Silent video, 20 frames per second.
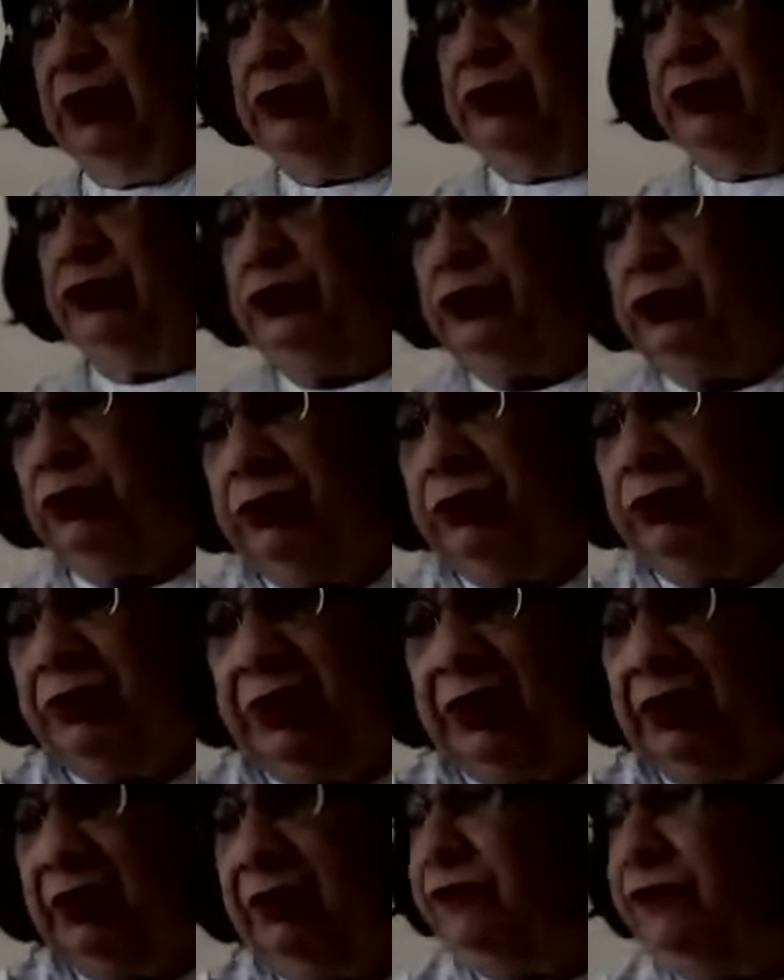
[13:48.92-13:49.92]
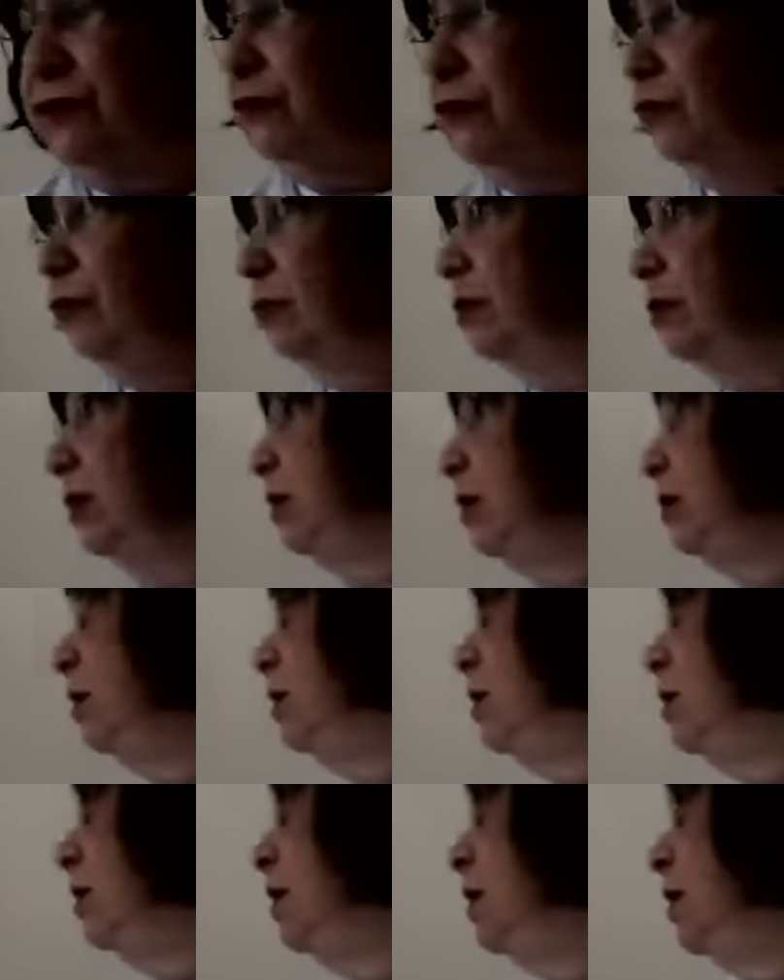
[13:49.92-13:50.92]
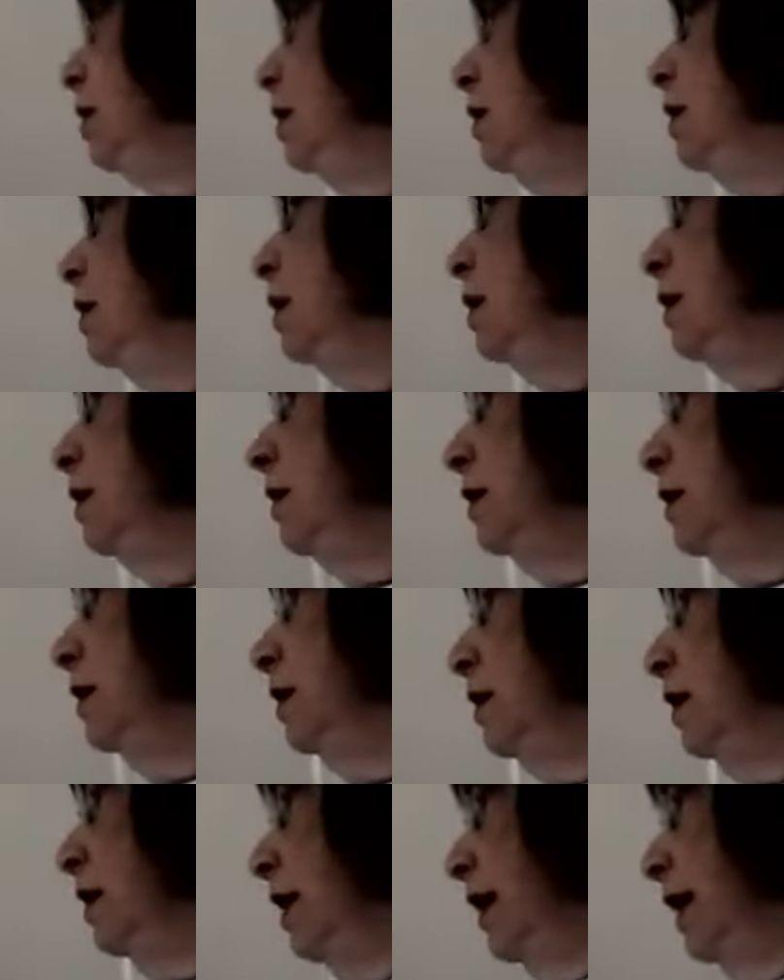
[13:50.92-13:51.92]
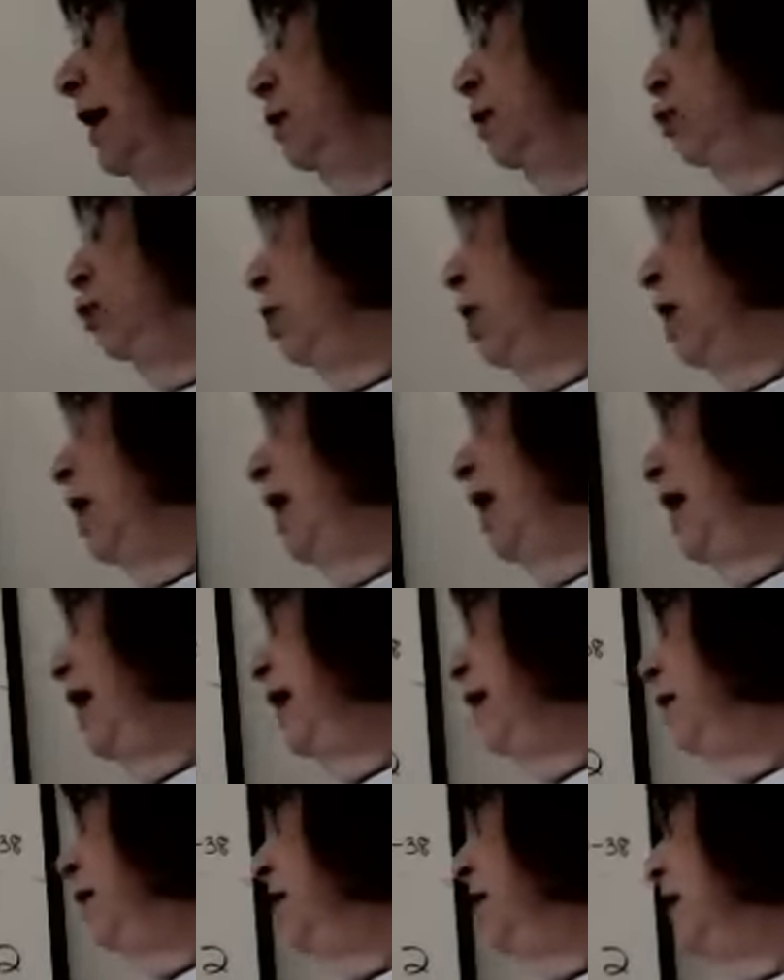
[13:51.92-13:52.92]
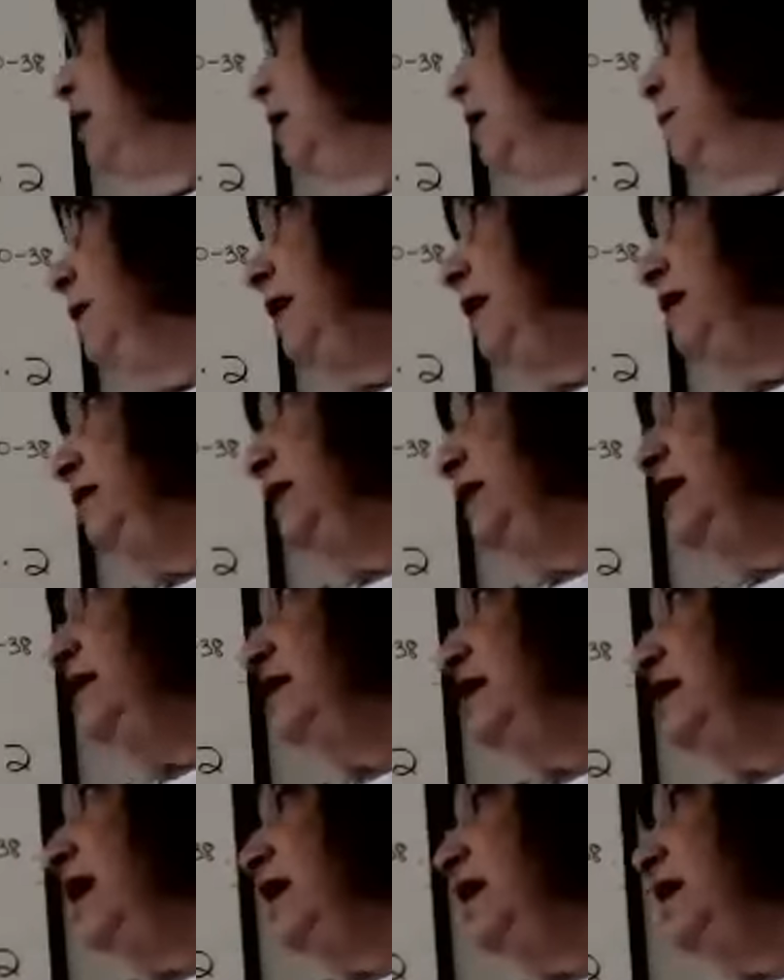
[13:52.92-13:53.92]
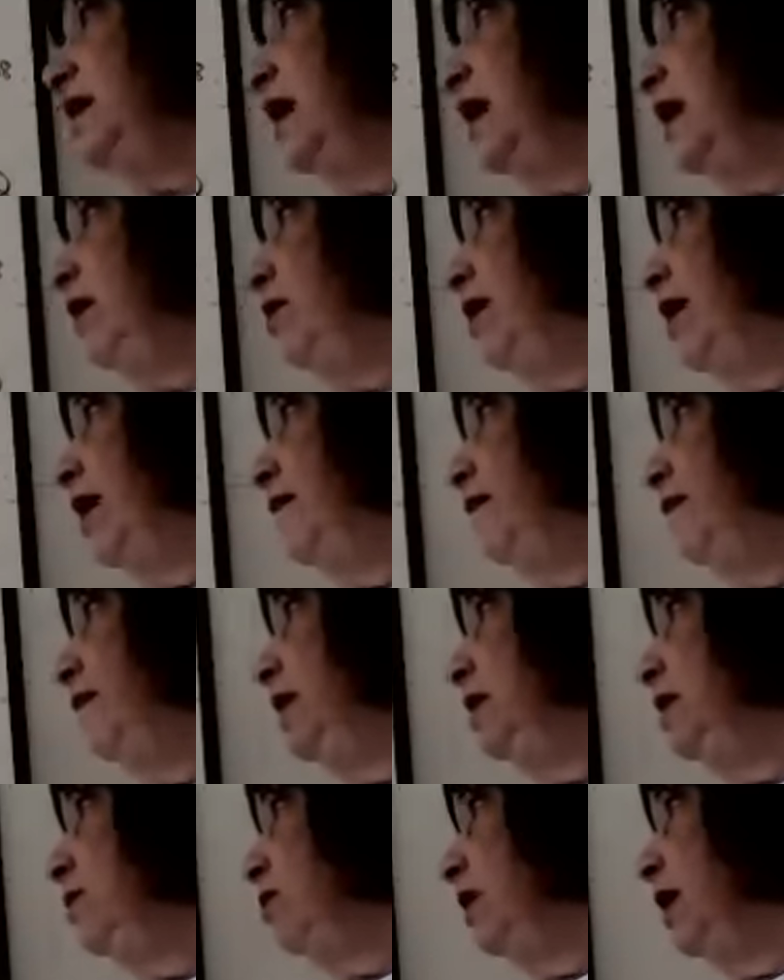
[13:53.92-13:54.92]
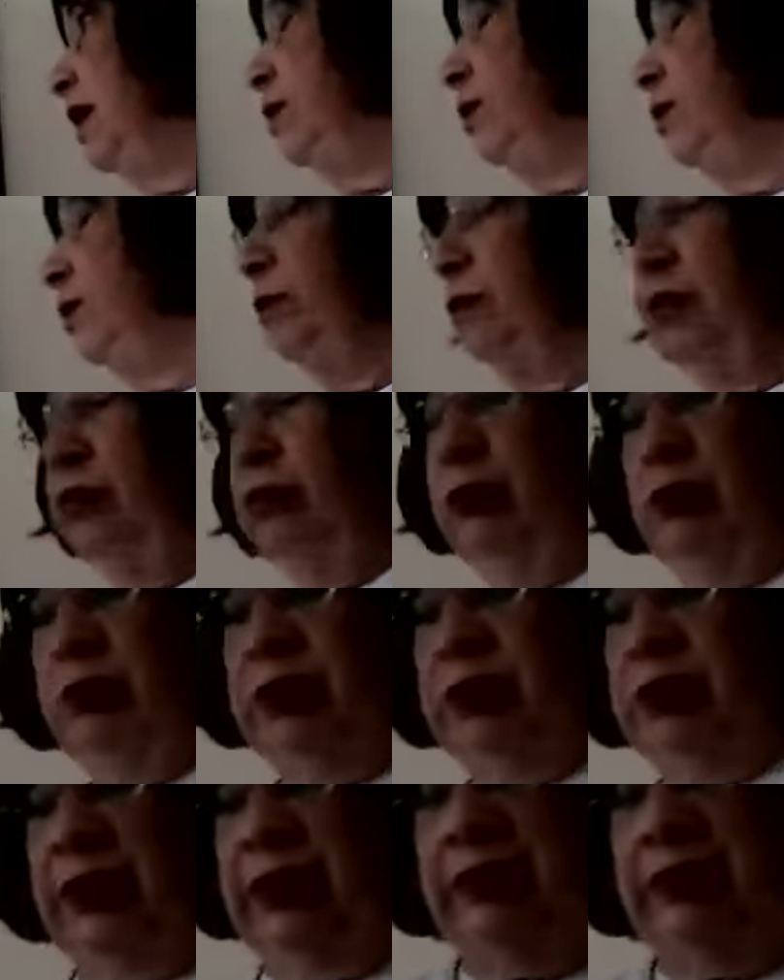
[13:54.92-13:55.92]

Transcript: So therefore, I tried, but as I said, not every trinomial or not